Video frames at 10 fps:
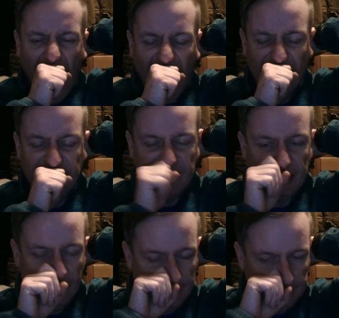having
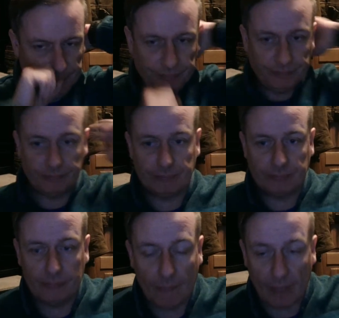
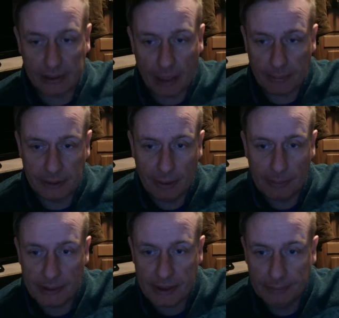captured
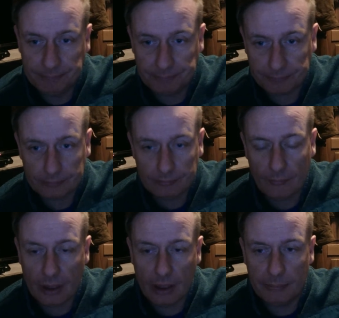weapons.
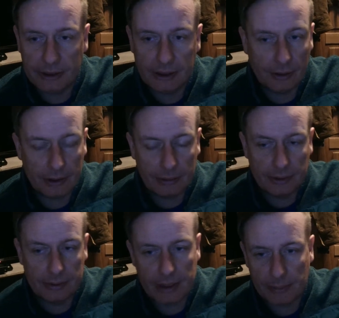I mean, taught how to
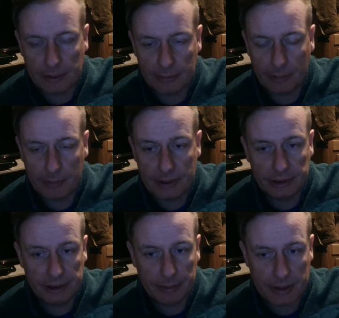use captured weapons in
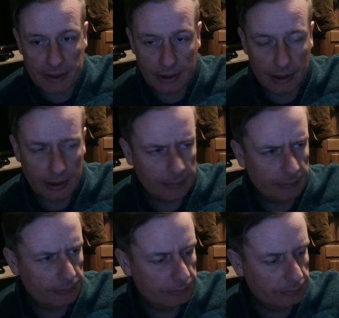jeeps.
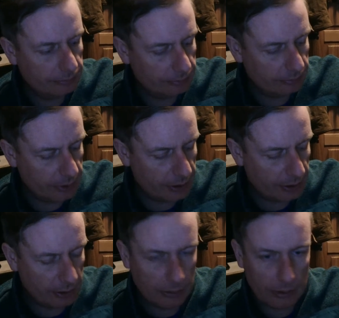Was it a
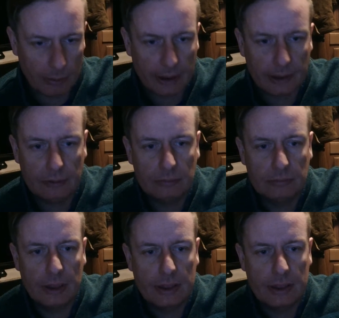Kugel wagon that